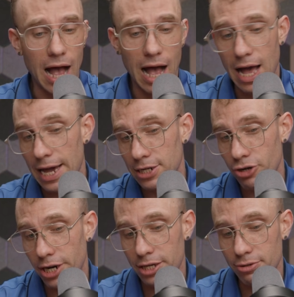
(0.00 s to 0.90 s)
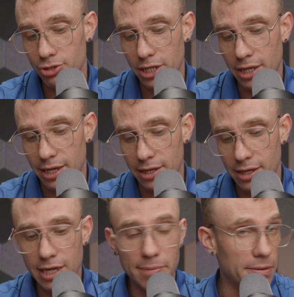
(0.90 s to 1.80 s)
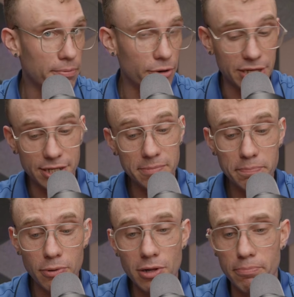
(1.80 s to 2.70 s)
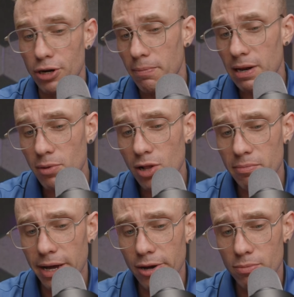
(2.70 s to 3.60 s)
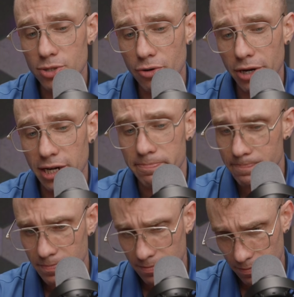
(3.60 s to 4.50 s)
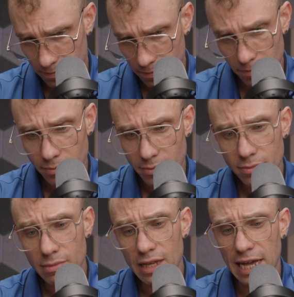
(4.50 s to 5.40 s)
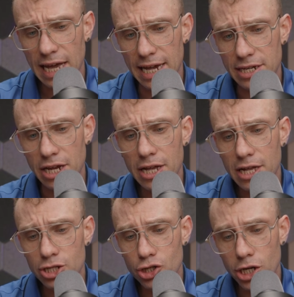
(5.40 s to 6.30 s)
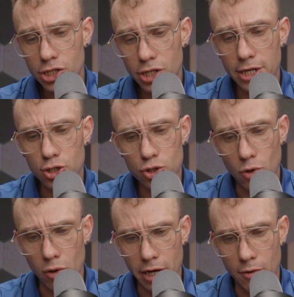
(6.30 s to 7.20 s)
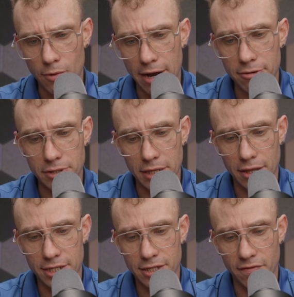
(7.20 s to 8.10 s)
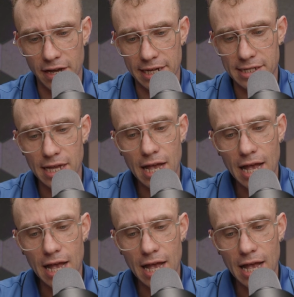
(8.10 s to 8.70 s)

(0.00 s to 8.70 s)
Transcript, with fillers: I try to usually like keep it pretty simple, pretty minimal on my home screen. And just like scrolling around this device,